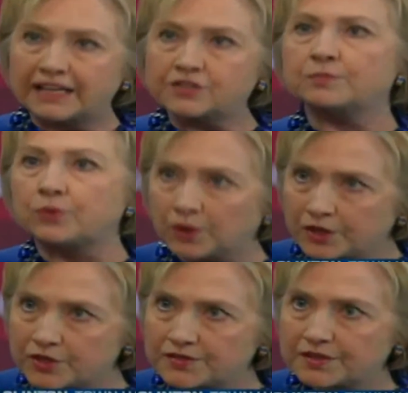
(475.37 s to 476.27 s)
my
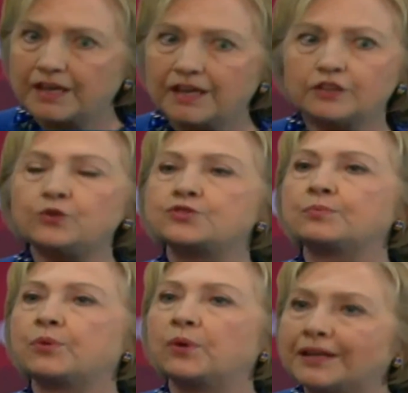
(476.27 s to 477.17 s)
supporters to
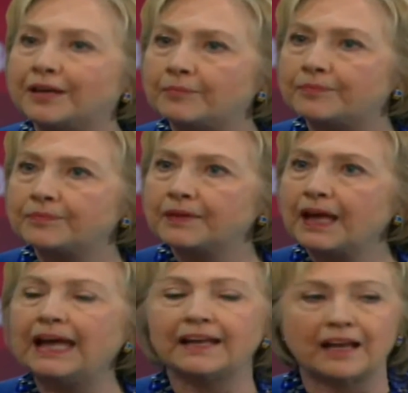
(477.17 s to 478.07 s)
support him.
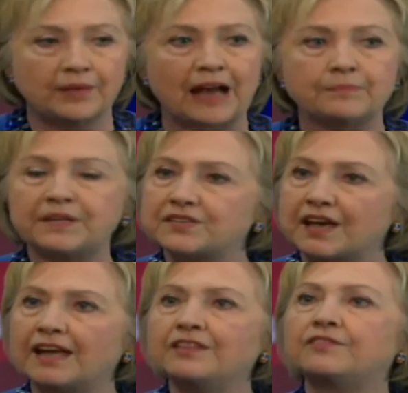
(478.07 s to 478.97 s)
And I'm happy to
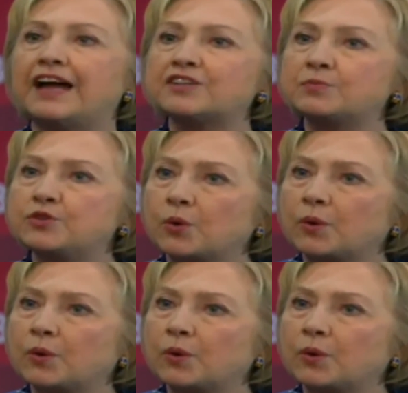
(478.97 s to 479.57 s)
say the vast